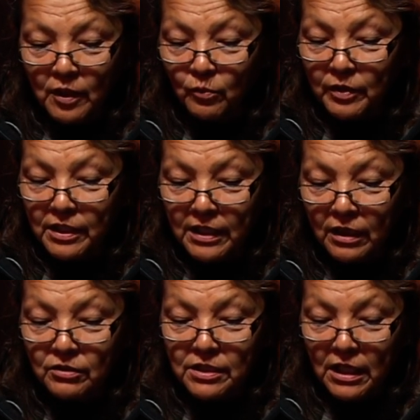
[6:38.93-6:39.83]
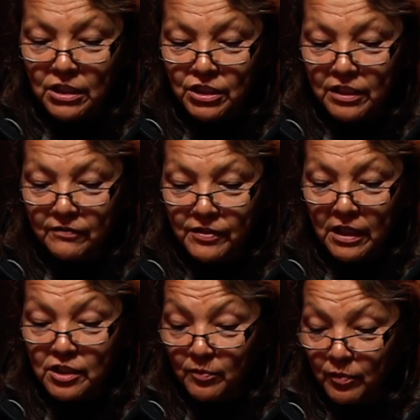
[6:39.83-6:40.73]
we, the undersigned chiefs
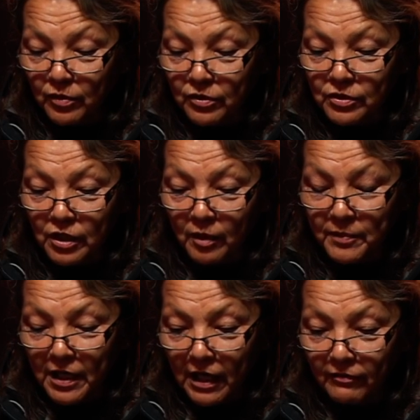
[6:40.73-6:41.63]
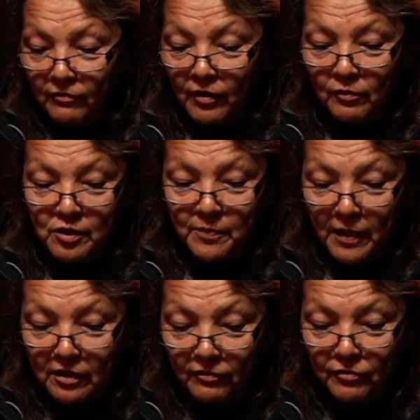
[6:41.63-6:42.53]
and supporters, on behalf of our
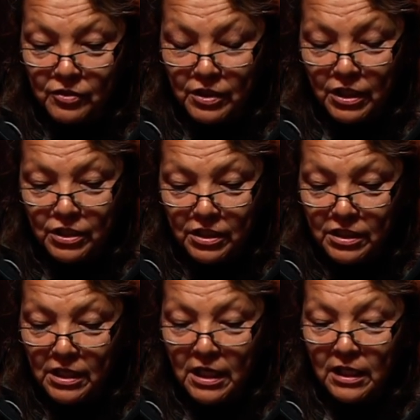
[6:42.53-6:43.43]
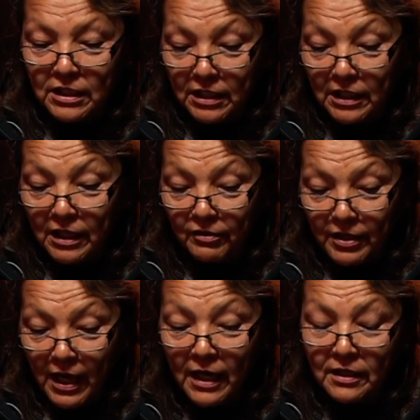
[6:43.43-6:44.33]
respective First Nations, declare
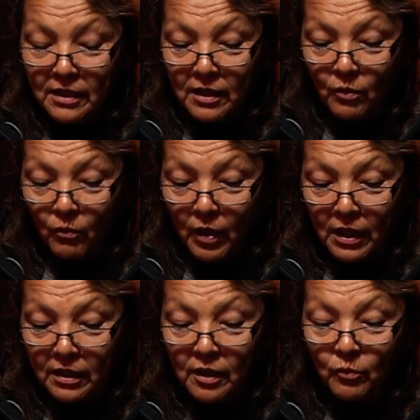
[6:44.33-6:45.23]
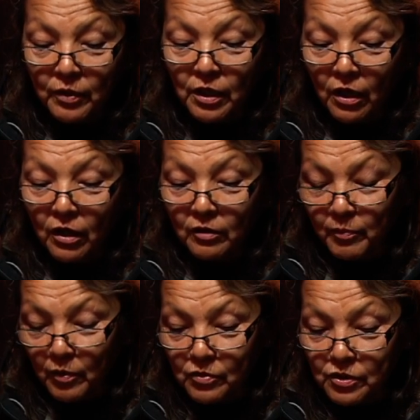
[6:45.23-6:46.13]
that 1. We are
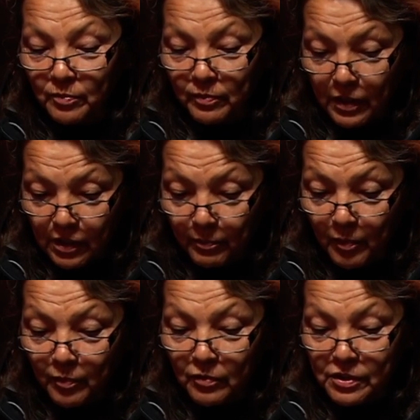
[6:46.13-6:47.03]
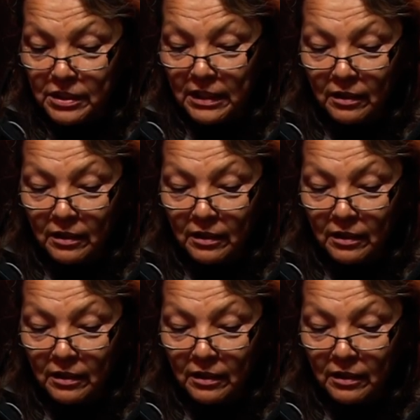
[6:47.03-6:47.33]
opposed to the proposed